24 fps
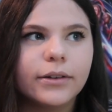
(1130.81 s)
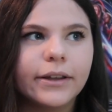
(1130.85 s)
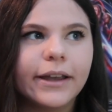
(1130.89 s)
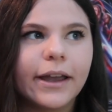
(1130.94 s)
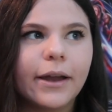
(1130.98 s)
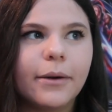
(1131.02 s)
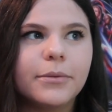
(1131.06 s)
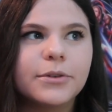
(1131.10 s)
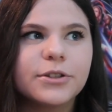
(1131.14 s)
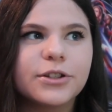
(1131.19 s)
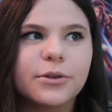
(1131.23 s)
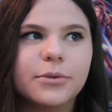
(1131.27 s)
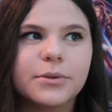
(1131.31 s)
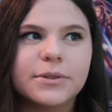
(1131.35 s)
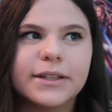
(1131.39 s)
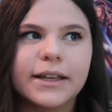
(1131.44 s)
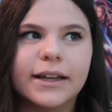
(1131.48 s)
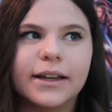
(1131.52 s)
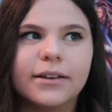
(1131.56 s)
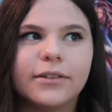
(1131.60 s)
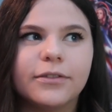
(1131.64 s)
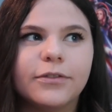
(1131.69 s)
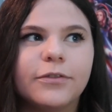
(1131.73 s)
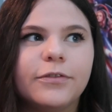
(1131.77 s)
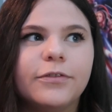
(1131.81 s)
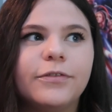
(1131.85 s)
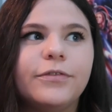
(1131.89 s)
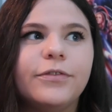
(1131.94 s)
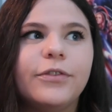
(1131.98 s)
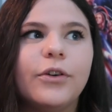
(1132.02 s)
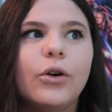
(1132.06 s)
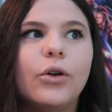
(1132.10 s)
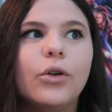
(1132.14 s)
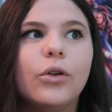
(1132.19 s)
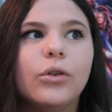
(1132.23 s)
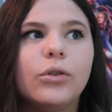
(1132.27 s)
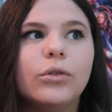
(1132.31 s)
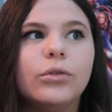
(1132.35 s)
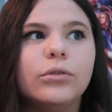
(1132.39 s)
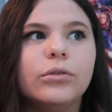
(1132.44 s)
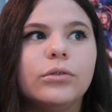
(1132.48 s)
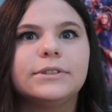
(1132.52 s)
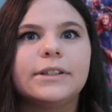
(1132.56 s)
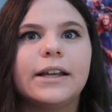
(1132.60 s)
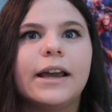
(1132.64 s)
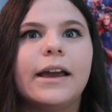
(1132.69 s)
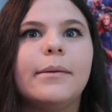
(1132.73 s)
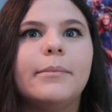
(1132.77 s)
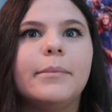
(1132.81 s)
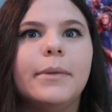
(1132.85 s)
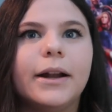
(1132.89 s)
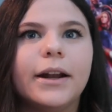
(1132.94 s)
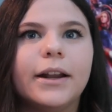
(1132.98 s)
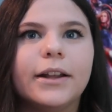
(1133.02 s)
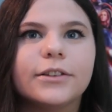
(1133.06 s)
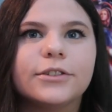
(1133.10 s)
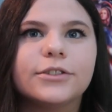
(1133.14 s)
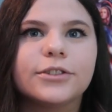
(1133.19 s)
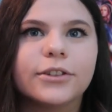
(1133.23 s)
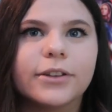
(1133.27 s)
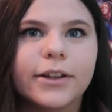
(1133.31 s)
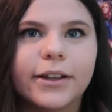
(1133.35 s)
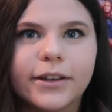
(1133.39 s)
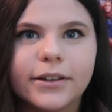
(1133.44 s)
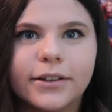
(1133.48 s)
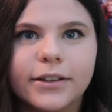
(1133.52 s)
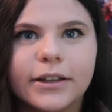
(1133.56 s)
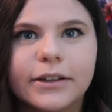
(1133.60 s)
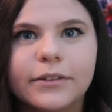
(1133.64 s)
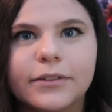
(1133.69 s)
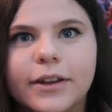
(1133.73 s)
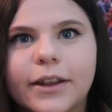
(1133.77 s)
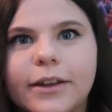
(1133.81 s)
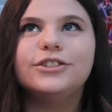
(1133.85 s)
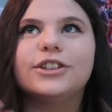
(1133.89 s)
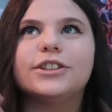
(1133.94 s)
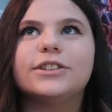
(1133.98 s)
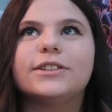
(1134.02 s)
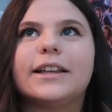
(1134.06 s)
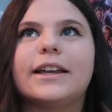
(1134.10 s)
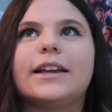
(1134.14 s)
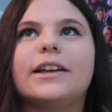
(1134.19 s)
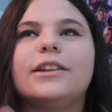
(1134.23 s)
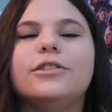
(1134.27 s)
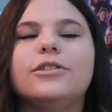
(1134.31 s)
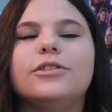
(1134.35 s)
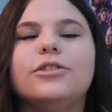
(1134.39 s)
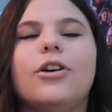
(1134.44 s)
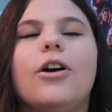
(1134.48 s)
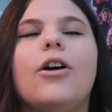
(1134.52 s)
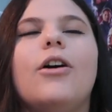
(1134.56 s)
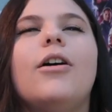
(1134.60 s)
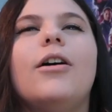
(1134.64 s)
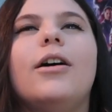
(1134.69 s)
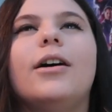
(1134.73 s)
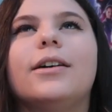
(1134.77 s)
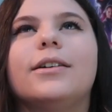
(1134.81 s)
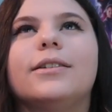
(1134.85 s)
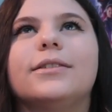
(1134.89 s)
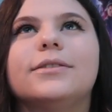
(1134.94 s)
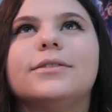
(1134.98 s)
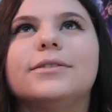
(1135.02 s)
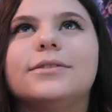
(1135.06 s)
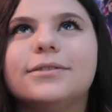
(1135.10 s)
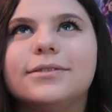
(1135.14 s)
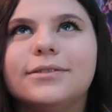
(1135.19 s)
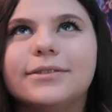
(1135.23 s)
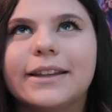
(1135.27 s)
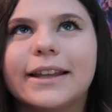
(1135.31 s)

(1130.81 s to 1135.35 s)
Like, I wish there was like a full 10 minutes or like even like just like a long,